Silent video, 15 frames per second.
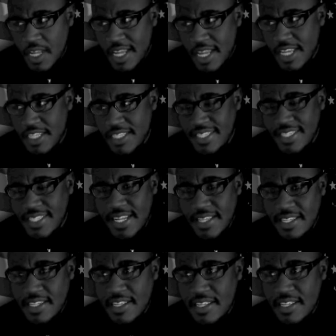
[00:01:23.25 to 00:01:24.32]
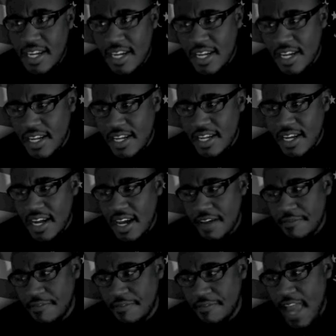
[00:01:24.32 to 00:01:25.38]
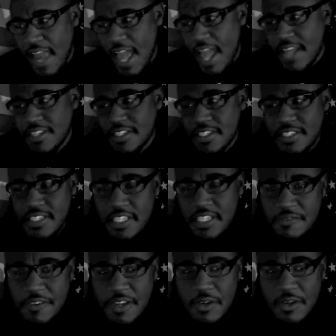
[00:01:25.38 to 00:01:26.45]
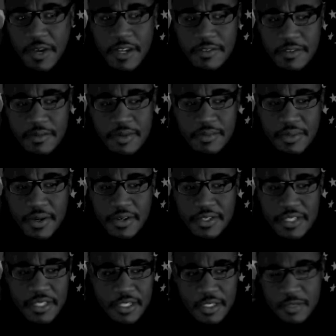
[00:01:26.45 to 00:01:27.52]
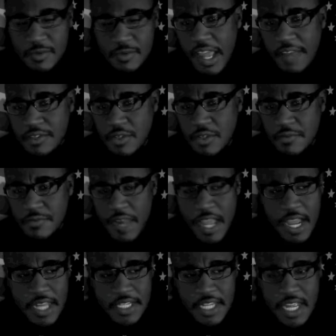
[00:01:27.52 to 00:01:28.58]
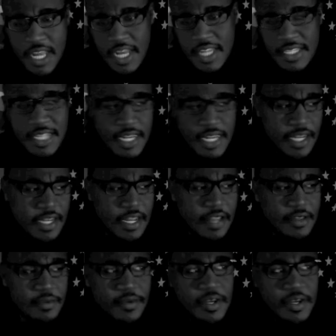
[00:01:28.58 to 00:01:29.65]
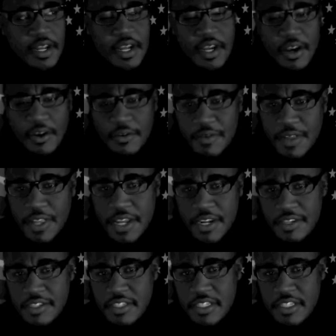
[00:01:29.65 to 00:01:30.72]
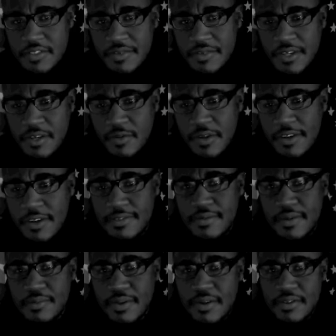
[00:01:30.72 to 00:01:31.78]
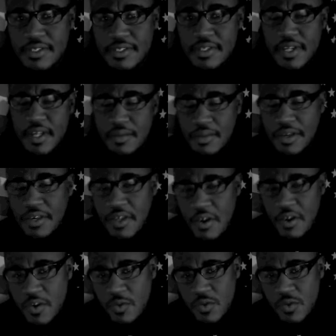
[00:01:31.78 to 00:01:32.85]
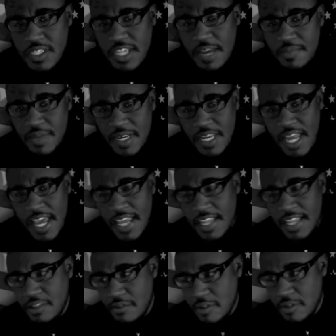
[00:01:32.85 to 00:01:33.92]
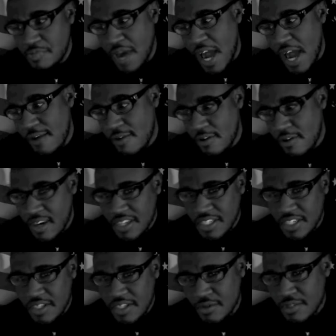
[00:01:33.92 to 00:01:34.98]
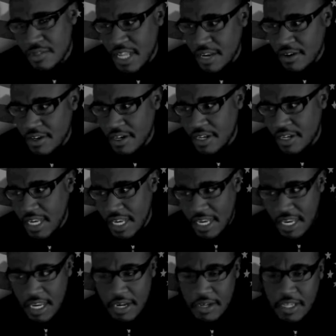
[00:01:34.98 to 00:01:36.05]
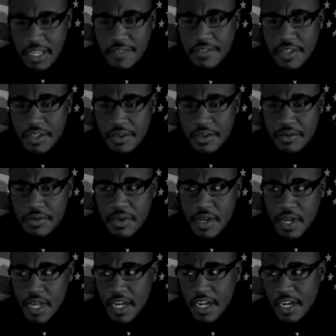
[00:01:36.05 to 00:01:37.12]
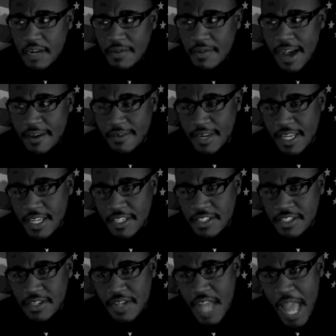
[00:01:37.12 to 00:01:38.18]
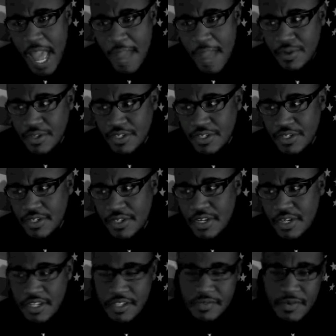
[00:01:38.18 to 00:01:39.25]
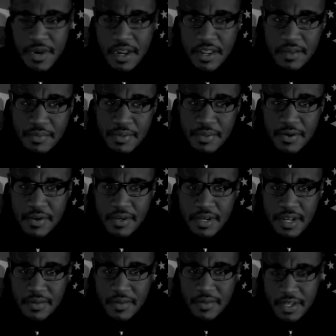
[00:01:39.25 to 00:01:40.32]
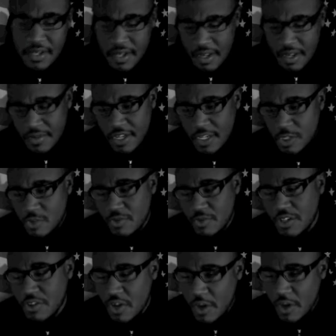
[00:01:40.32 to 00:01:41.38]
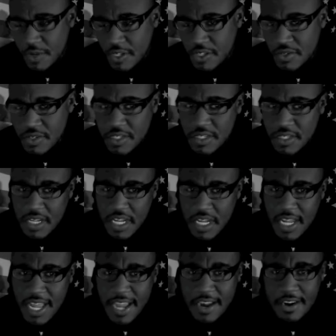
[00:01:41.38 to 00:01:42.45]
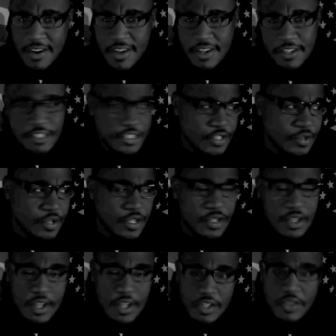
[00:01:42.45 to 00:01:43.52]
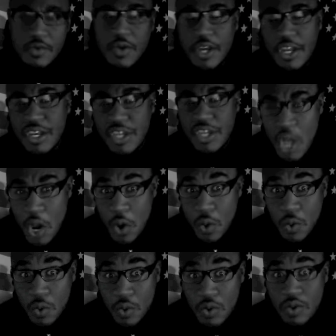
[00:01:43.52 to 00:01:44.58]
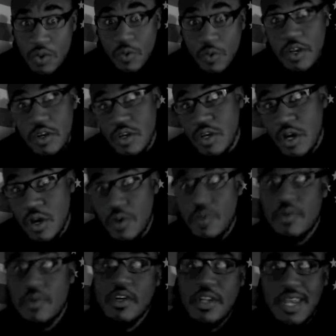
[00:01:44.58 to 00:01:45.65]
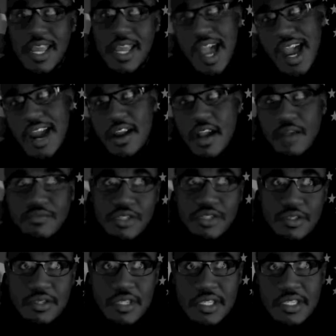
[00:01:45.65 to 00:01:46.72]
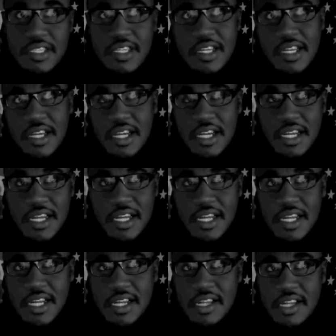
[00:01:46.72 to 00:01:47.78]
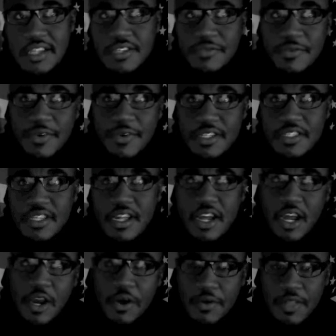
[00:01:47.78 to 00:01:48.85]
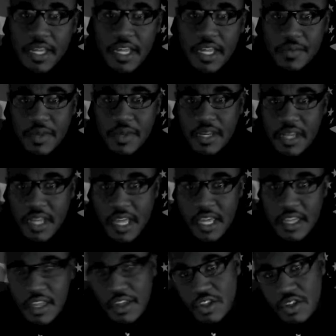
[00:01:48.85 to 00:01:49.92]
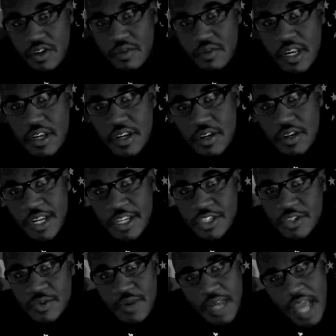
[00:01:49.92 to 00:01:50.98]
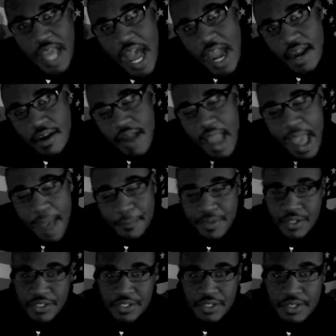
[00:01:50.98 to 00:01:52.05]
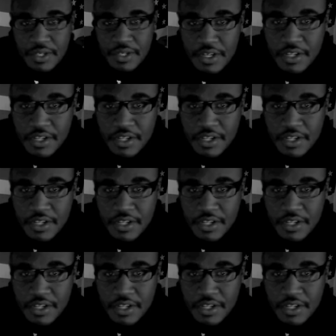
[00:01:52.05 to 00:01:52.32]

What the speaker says: and set a flash 6 feet away from a person, and we have two flash, let's set another one over there 6 feet away from a person. But knowing what type of light, those power ratios that they are giving you, how it relates to your aperture is very important. I mean, because when you go into a area and shooting, you want to know. You want to know, like, all right, I'm shooting for this clothing company today. You already know that you want a higher aperture.